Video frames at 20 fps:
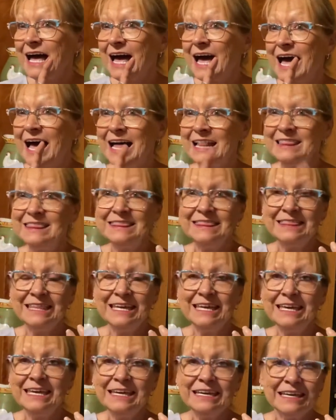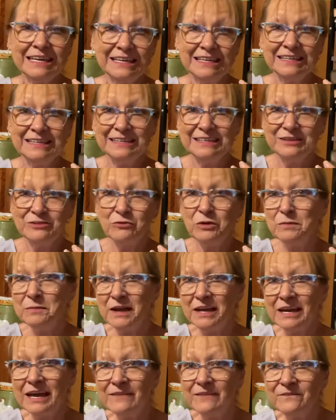I think we
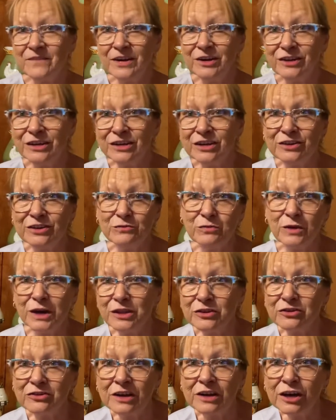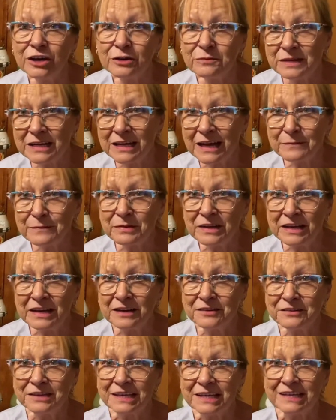may have fairly good weather in Omi, and I plan
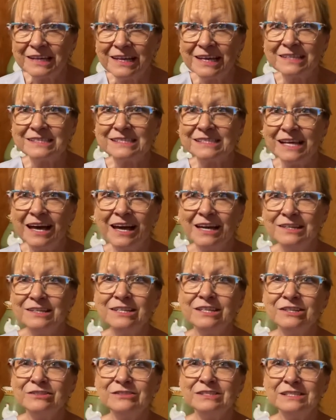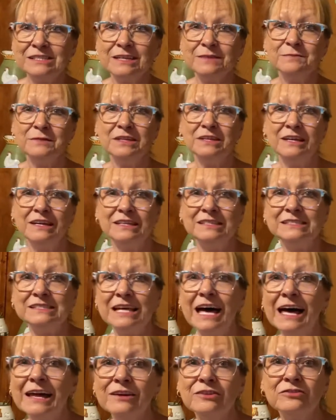on getting outside too some today, so
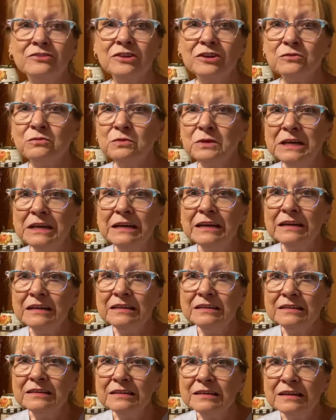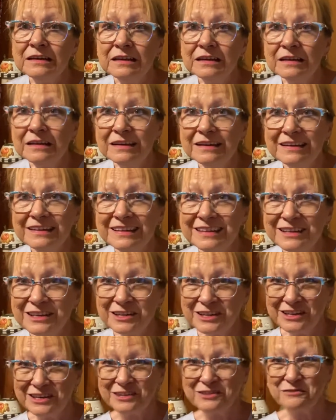I don't know when
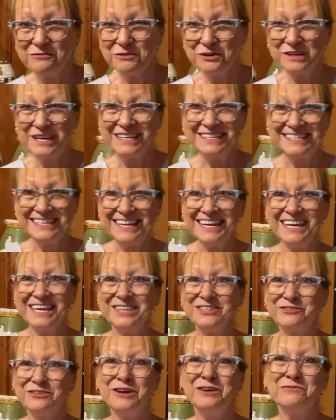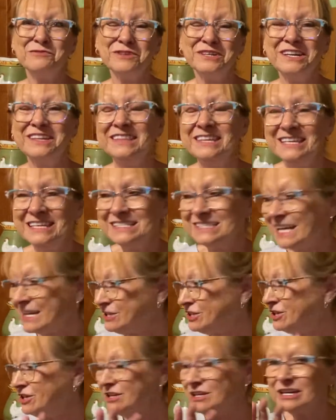we'll get together on one of these. I
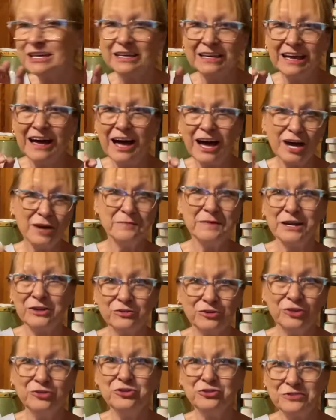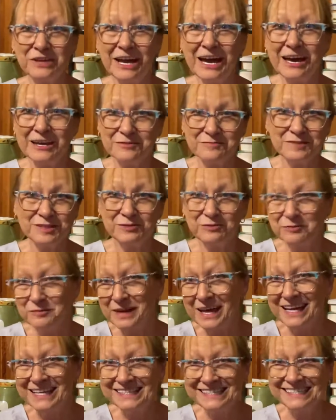took all my grocery items from
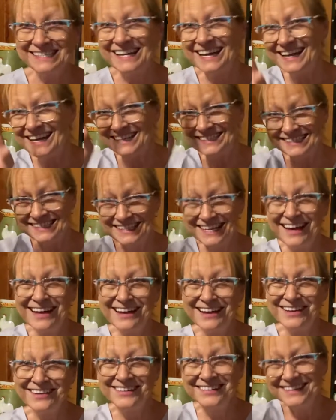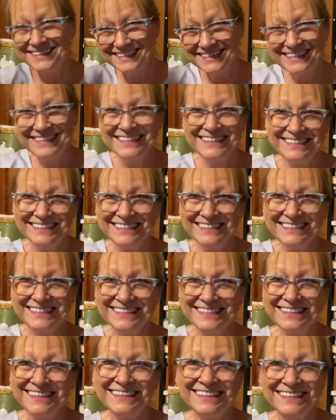last night's haul
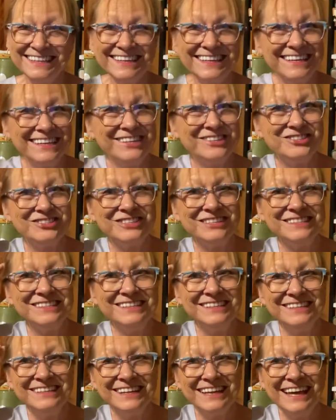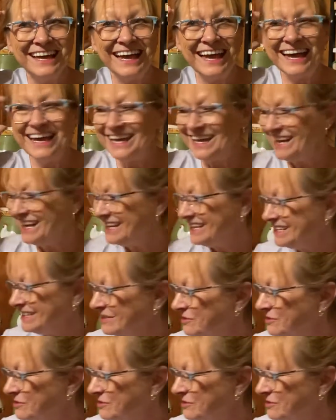in the kitchen, and